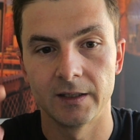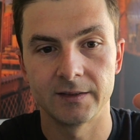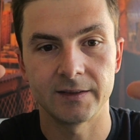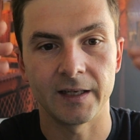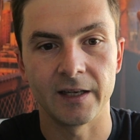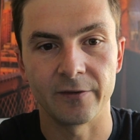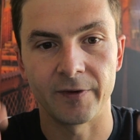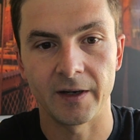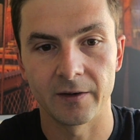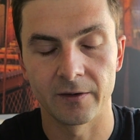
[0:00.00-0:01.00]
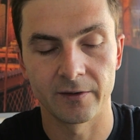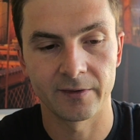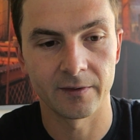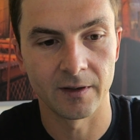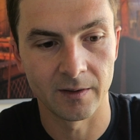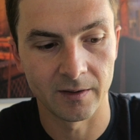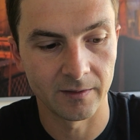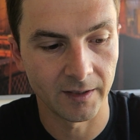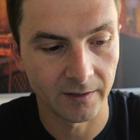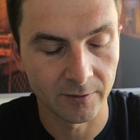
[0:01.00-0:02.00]
sticky fingers,
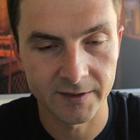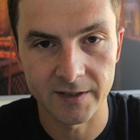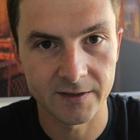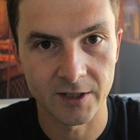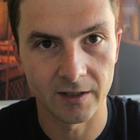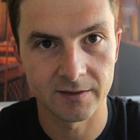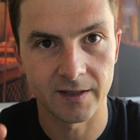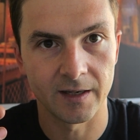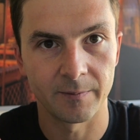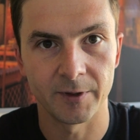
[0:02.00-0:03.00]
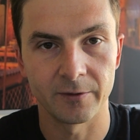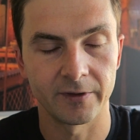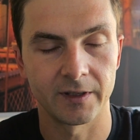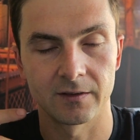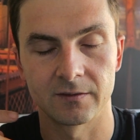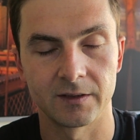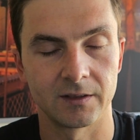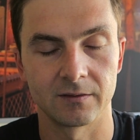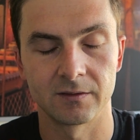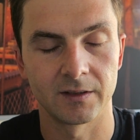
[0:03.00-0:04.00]
like those cis gels that I'm using.
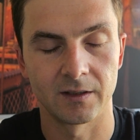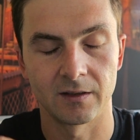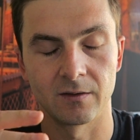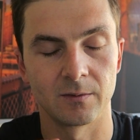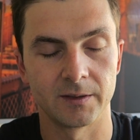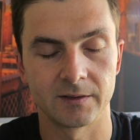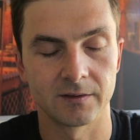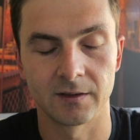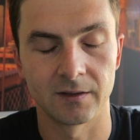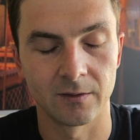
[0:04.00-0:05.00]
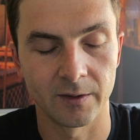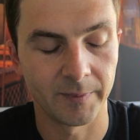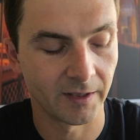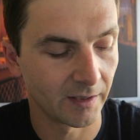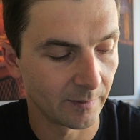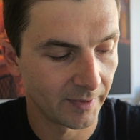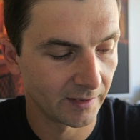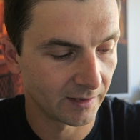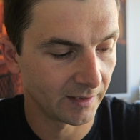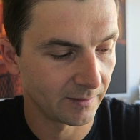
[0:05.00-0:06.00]
They always annoy me a little
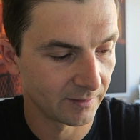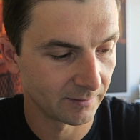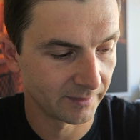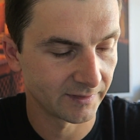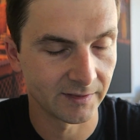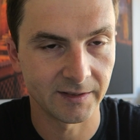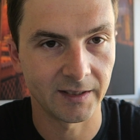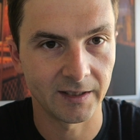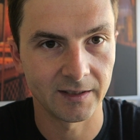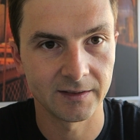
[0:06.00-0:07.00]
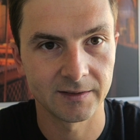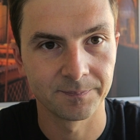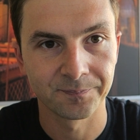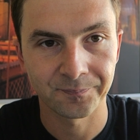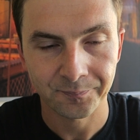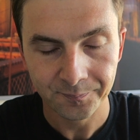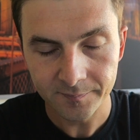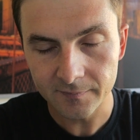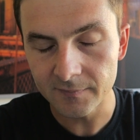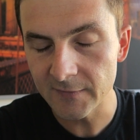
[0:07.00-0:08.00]
bit, like with the stickiness.
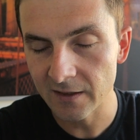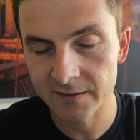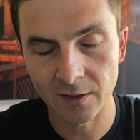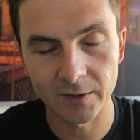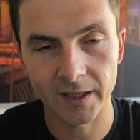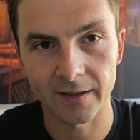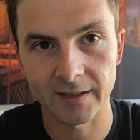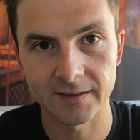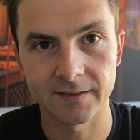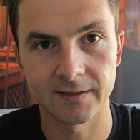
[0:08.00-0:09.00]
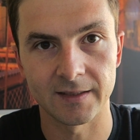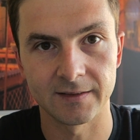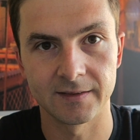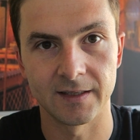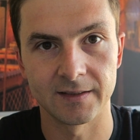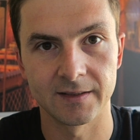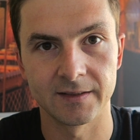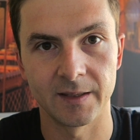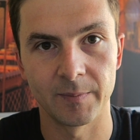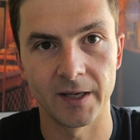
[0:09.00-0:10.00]
So yeah, that's a
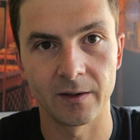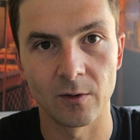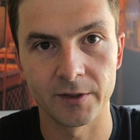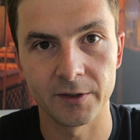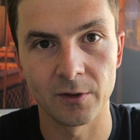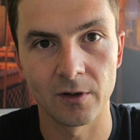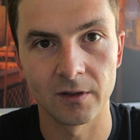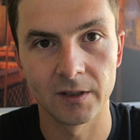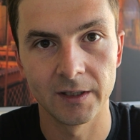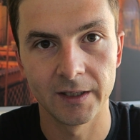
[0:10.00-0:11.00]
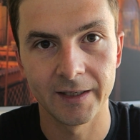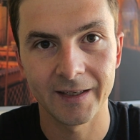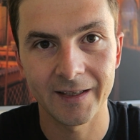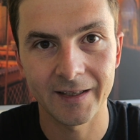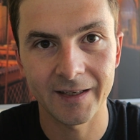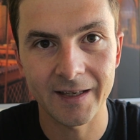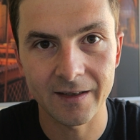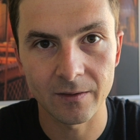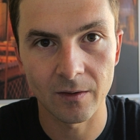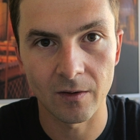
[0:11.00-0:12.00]
tip, like on your
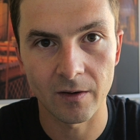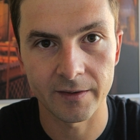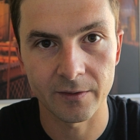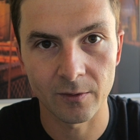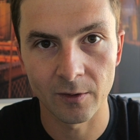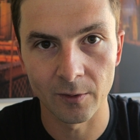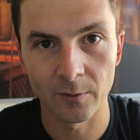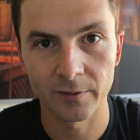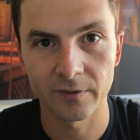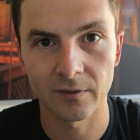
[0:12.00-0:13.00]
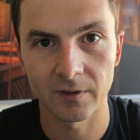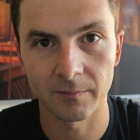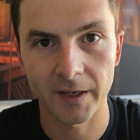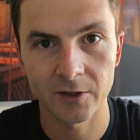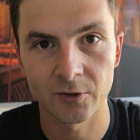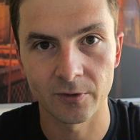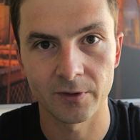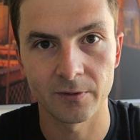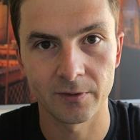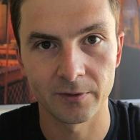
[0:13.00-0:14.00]
gear or on your clothes. Make sure
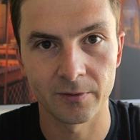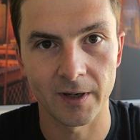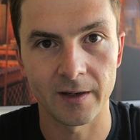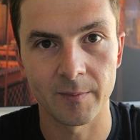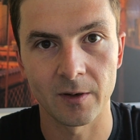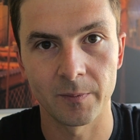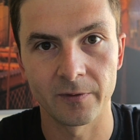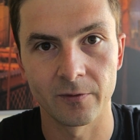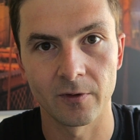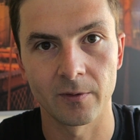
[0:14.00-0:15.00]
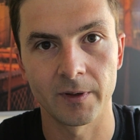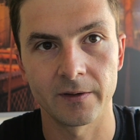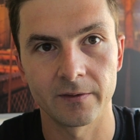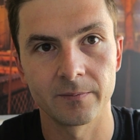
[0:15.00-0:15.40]
you try them out before the race.